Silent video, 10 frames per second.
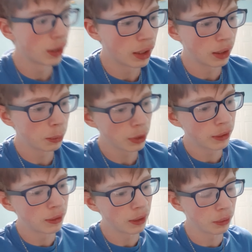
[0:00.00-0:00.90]
and I
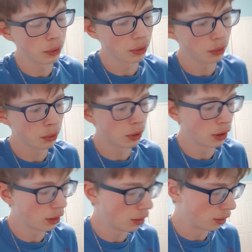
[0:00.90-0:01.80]
believe that was the
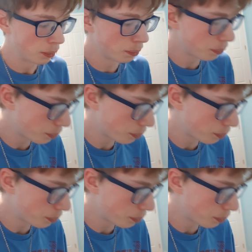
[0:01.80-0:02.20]
Lord. Um,